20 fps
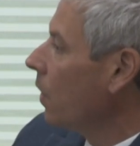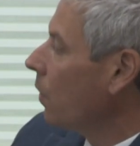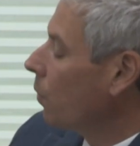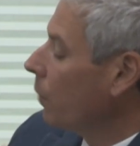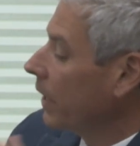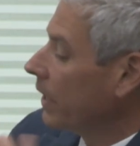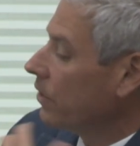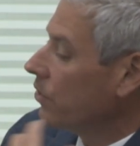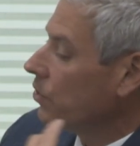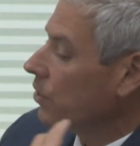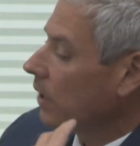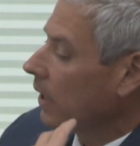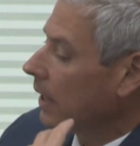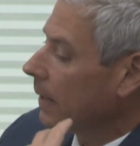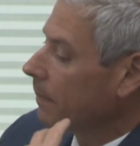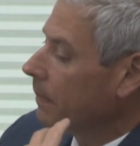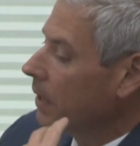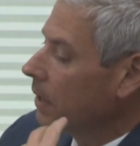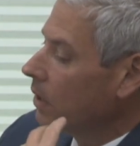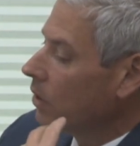which
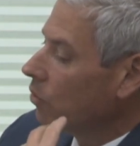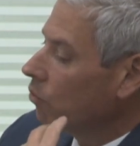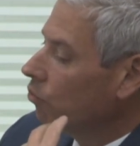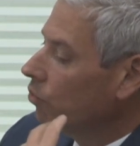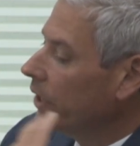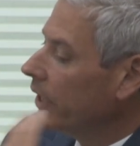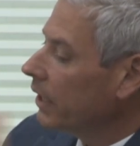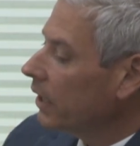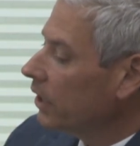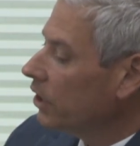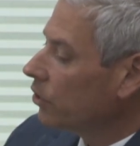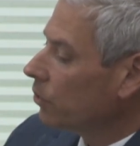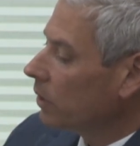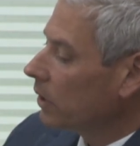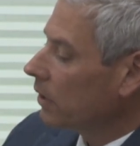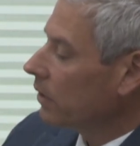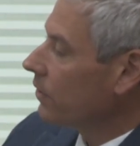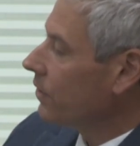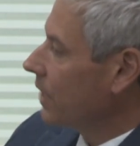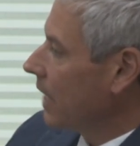um, really
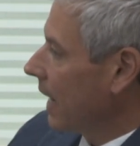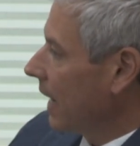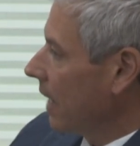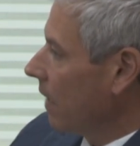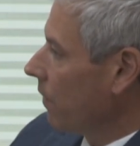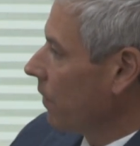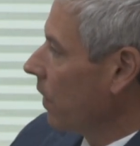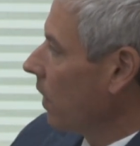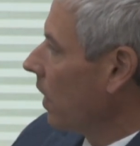drills down